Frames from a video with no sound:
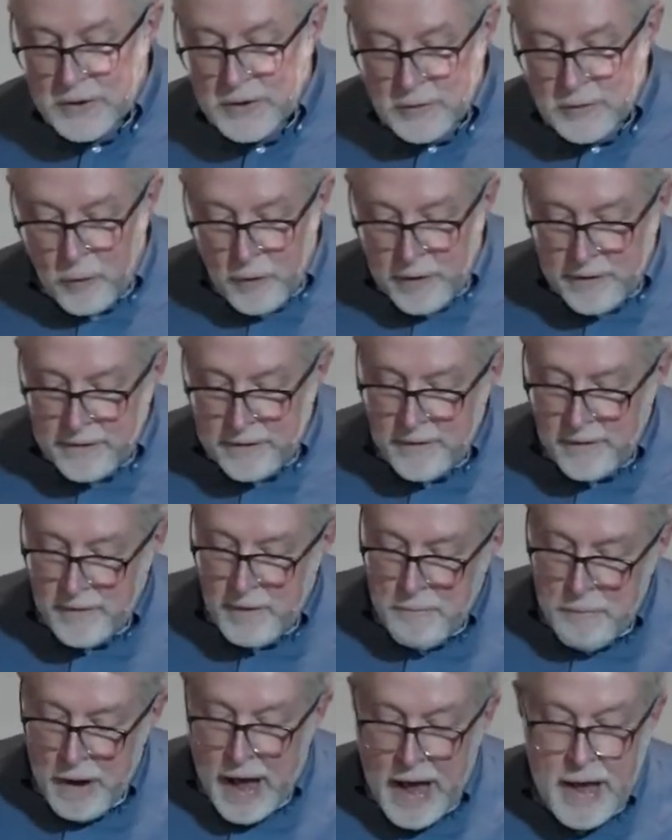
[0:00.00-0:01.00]
stories in
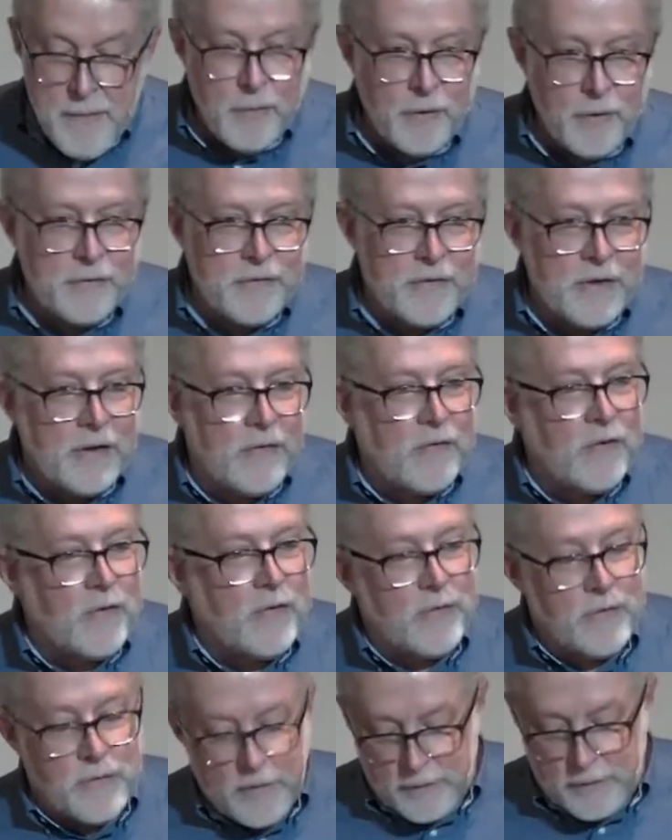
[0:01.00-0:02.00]
the Bible
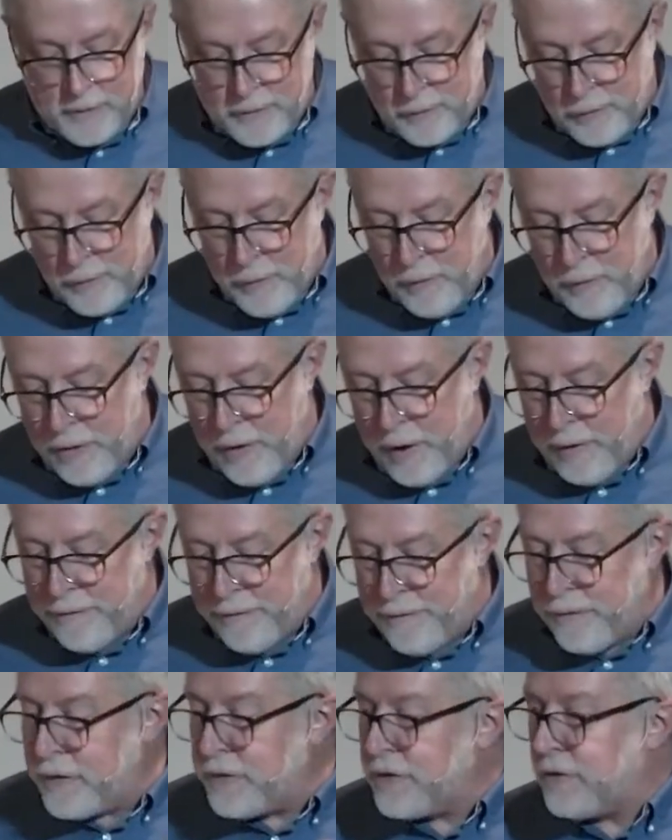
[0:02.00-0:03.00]
teaches this truth. Our
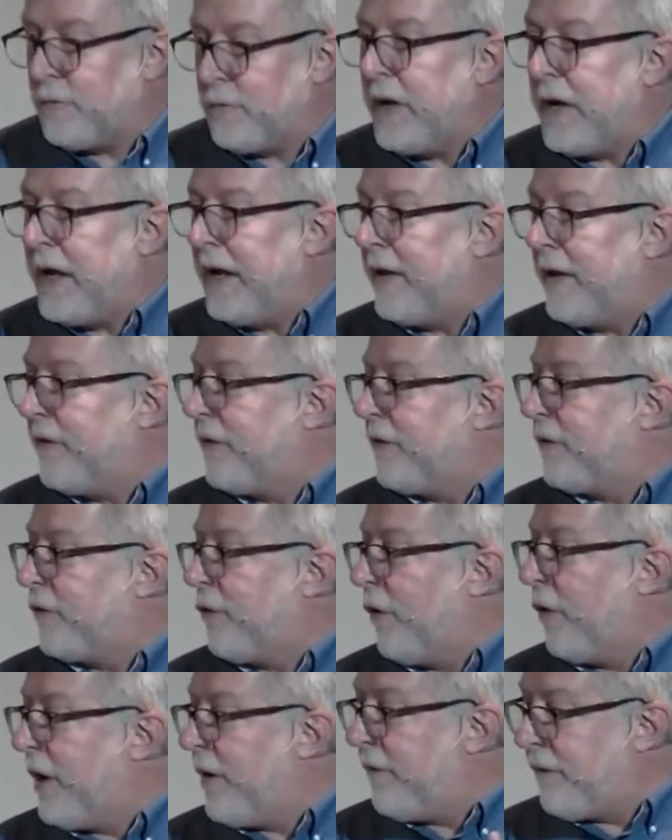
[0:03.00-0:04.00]
first reading, the
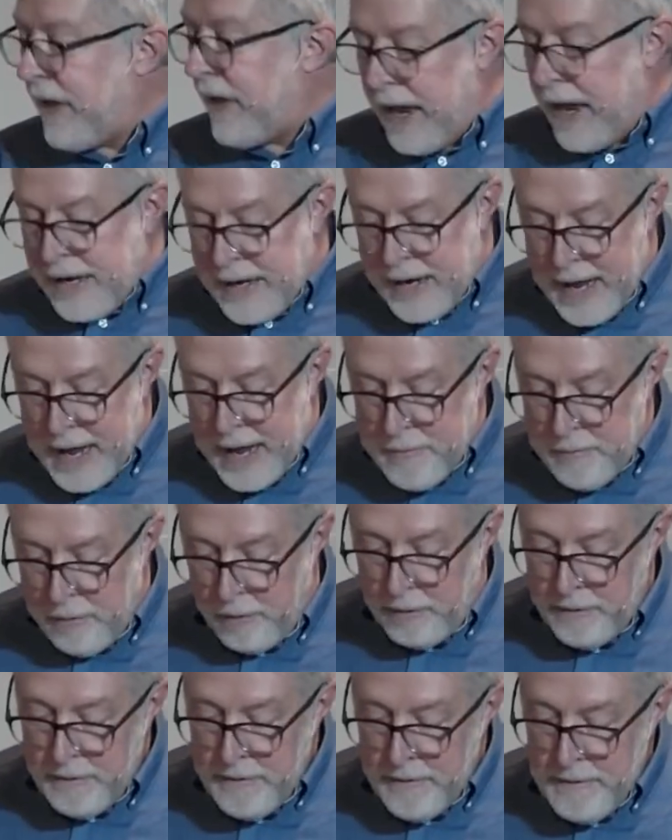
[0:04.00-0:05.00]
story of Cain and
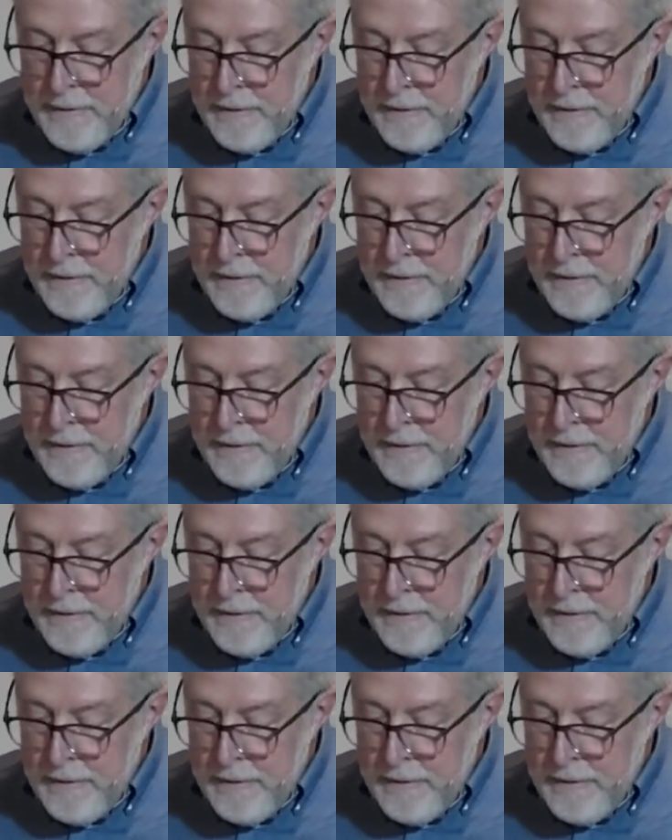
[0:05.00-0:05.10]
Abel.